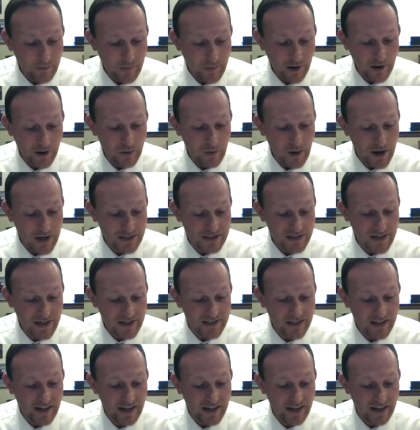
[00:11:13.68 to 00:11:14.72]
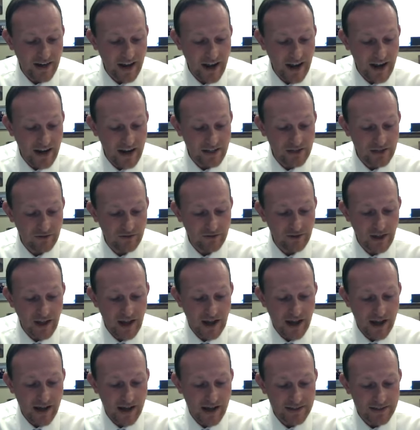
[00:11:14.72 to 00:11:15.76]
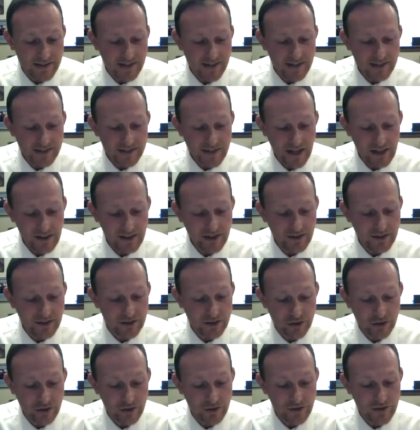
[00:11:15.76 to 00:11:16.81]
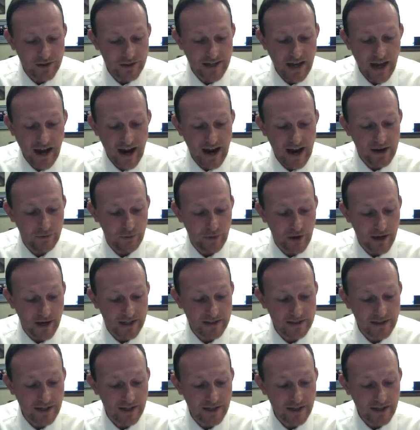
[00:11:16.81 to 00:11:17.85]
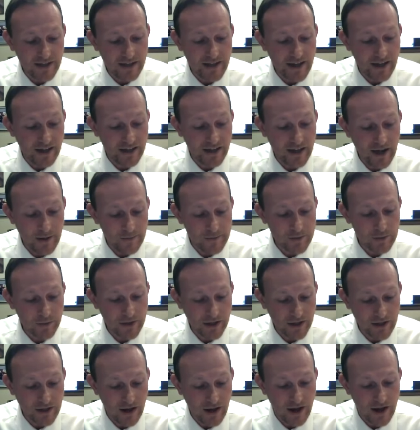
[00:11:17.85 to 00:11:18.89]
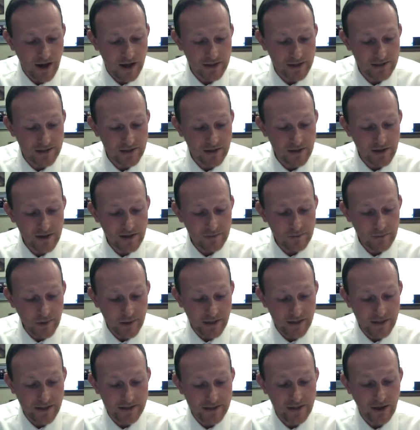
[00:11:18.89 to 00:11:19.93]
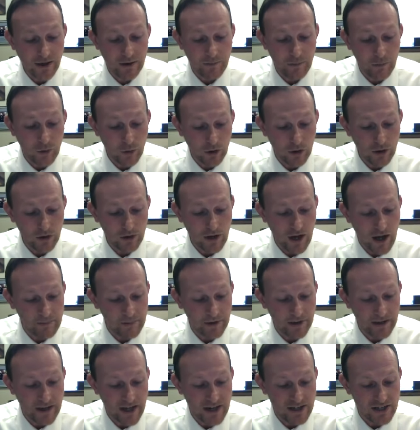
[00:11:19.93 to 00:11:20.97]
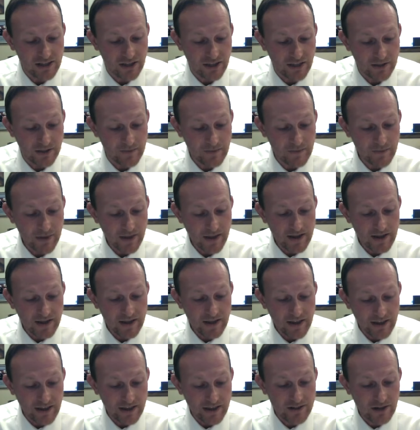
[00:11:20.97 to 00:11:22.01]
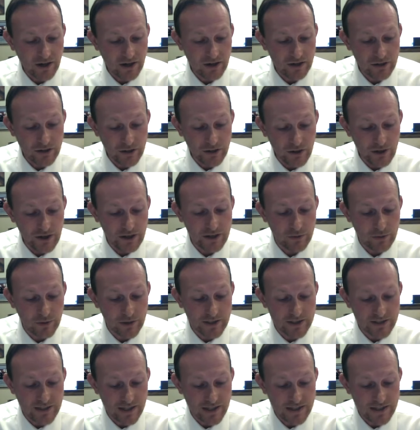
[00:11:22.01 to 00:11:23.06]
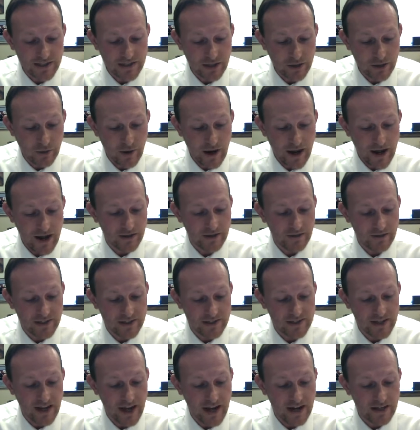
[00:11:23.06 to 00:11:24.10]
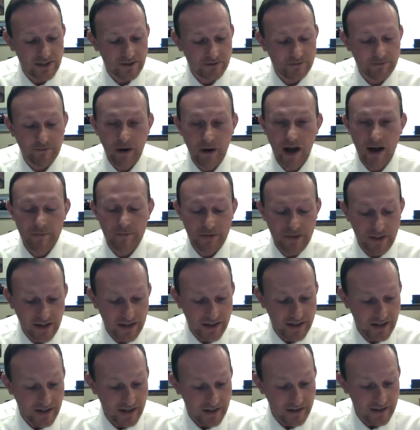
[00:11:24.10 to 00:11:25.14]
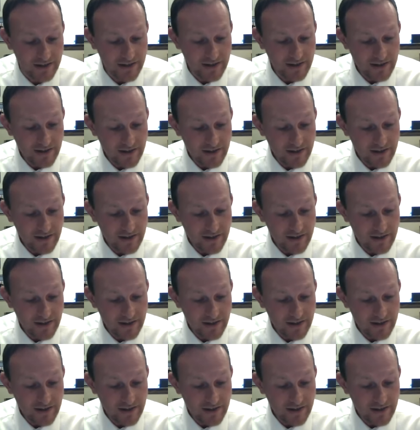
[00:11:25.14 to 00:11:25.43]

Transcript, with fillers: Bari Weiss says, "In an age of lies, telling the truth is high risk. It comes with a cost, but it is our moral obligation. It is our duty to resist the crowd in this age of mob thinking.